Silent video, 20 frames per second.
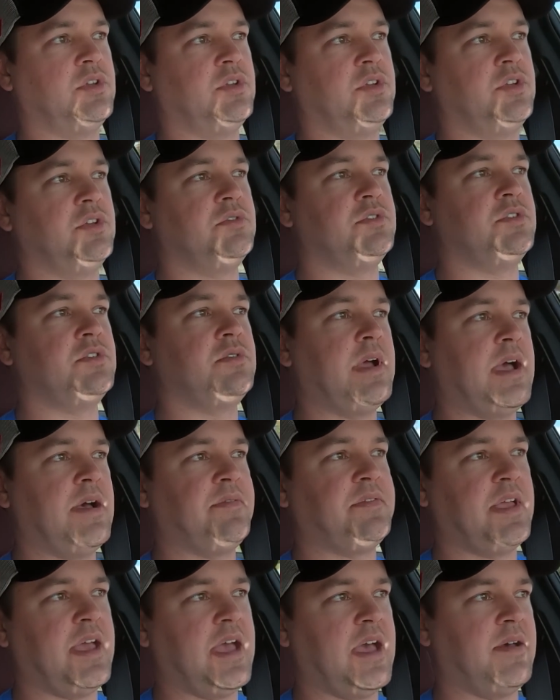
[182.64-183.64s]
you do have
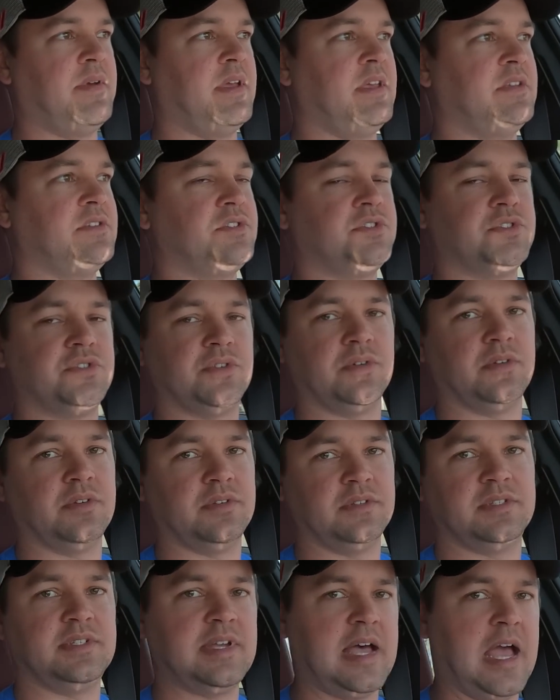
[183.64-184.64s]
to have a
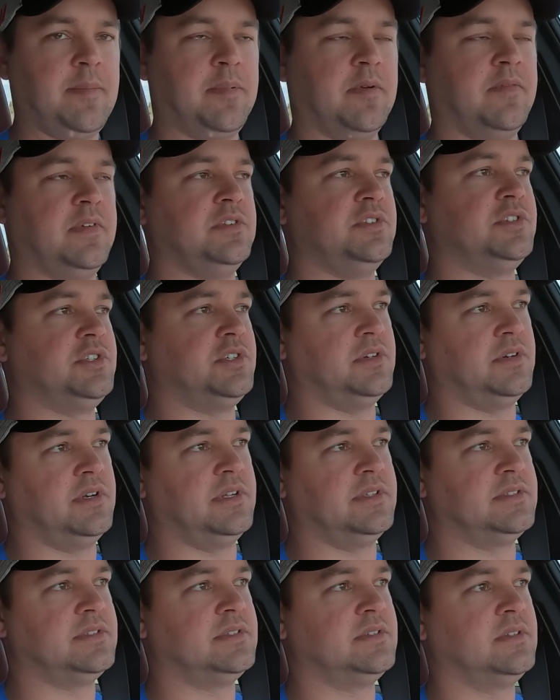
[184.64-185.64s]
certain type of
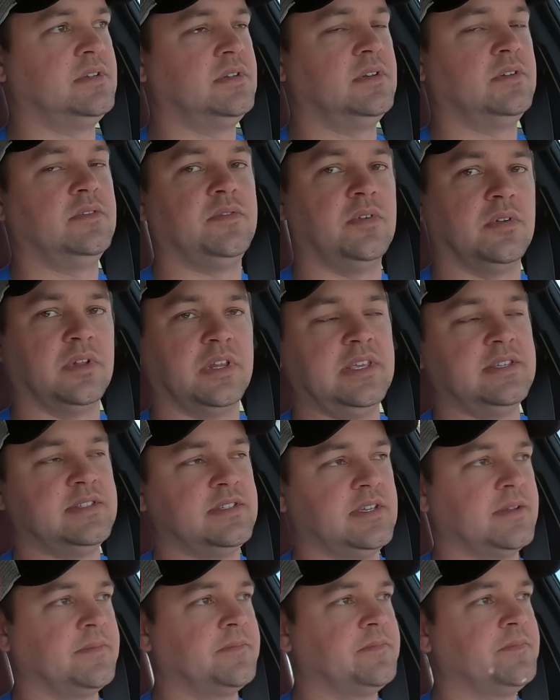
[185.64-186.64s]
insurance for
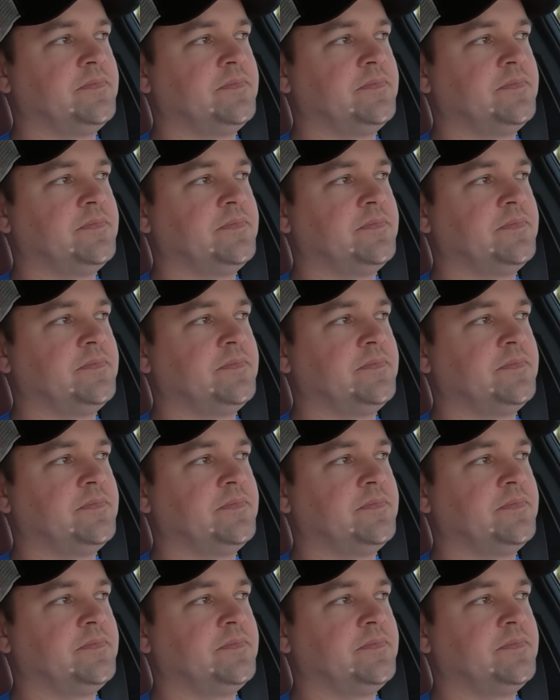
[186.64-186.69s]
leasing.